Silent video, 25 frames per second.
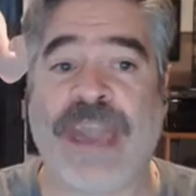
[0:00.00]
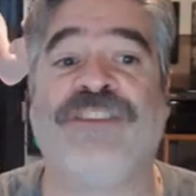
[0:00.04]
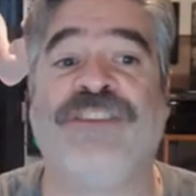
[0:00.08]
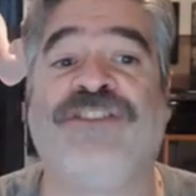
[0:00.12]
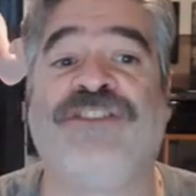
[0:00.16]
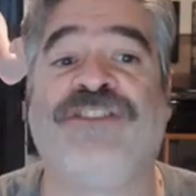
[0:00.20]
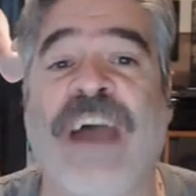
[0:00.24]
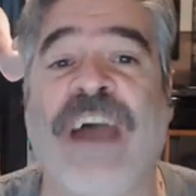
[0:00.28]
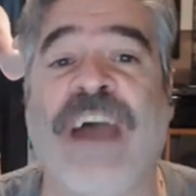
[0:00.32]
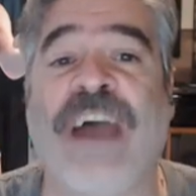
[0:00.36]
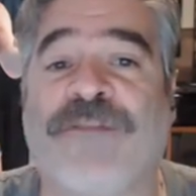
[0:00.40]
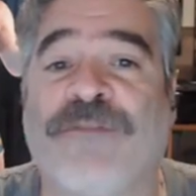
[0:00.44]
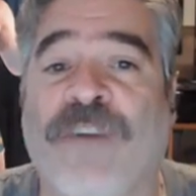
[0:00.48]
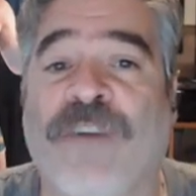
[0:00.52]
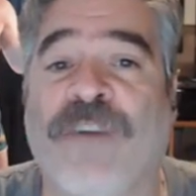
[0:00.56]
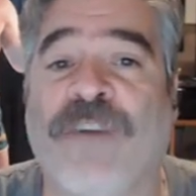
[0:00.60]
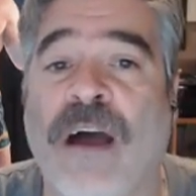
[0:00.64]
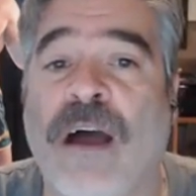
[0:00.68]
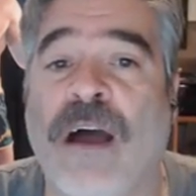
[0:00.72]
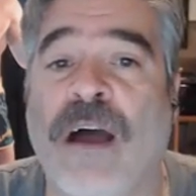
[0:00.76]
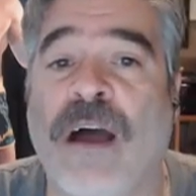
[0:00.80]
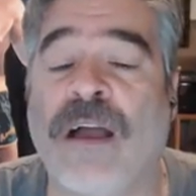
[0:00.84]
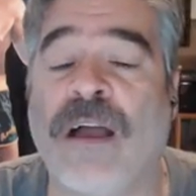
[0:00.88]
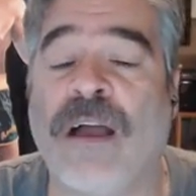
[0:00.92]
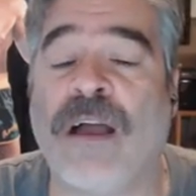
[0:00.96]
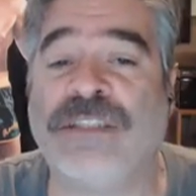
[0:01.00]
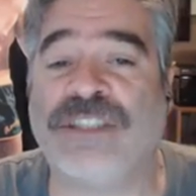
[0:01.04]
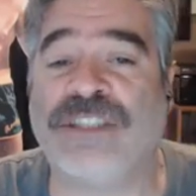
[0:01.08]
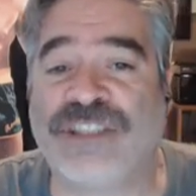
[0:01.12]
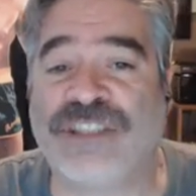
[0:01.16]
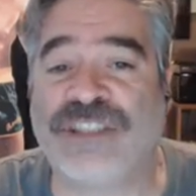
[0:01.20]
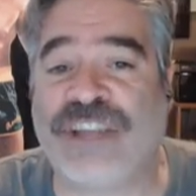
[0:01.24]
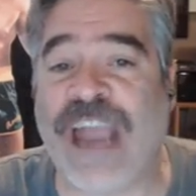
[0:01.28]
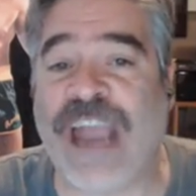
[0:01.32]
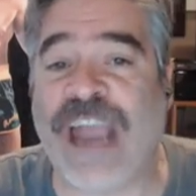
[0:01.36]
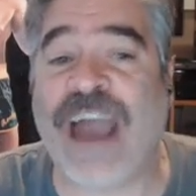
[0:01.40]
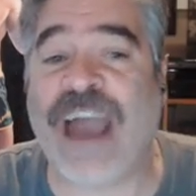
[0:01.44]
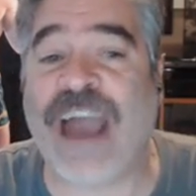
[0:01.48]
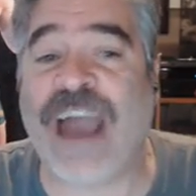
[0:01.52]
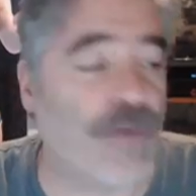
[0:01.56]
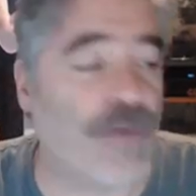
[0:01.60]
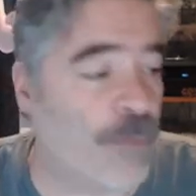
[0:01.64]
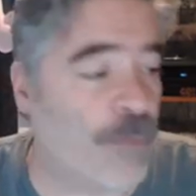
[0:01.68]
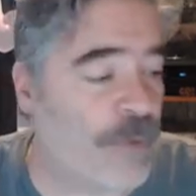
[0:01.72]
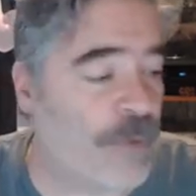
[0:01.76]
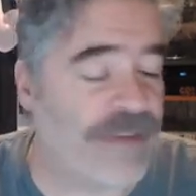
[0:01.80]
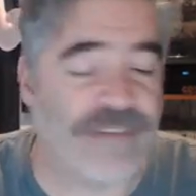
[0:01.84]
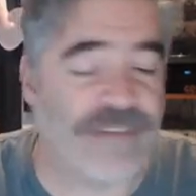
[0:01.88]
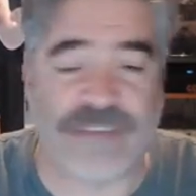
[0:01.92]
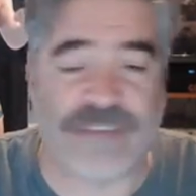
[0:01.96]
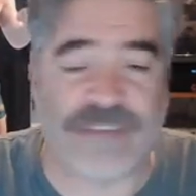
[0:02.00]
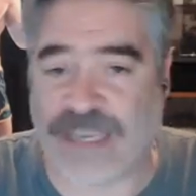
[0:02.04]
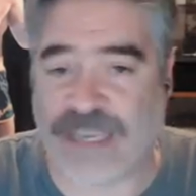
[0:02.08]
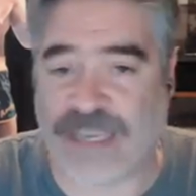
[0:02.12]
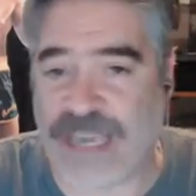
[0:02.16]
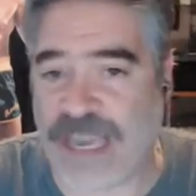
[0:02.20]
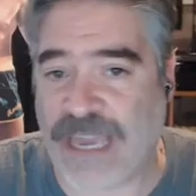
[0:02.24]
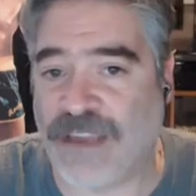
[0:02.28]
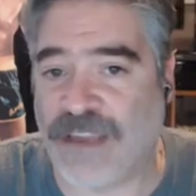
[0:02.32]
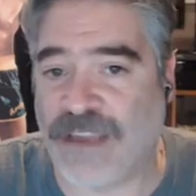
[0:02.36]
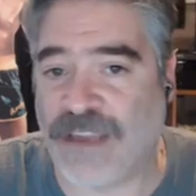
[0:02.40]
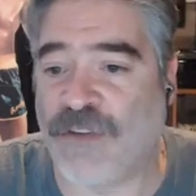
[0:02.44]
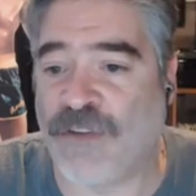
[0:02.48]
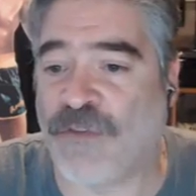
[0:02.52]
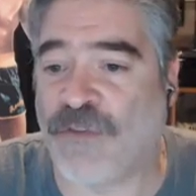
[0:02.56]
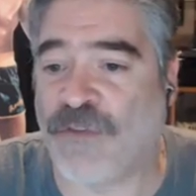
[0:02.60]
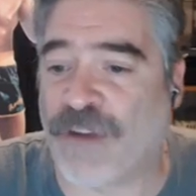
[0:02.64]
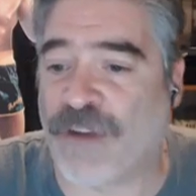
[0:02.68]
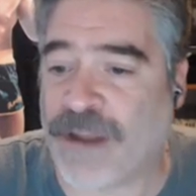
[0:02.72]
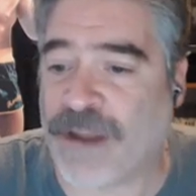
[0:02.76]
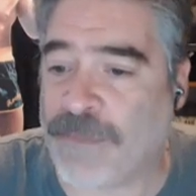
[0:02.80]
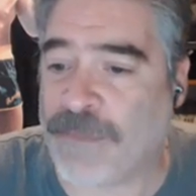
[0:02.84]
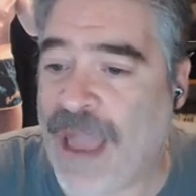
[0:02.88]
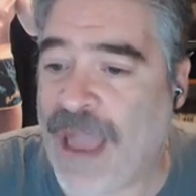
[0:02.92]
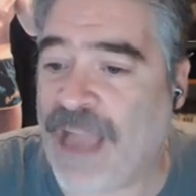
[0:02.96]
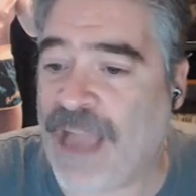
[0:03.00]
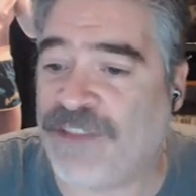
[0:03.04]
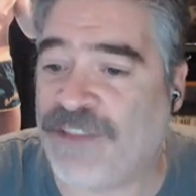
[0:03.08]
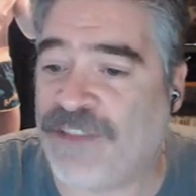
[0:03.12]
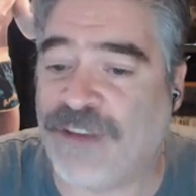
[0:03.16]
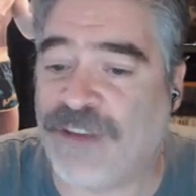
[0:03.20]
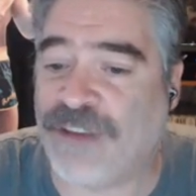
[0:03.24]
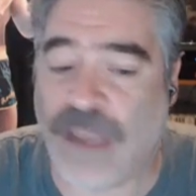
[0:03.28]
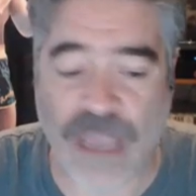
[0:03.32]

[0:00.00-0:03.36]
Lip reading: Jeff, Jarrett wins the King of the Ring match.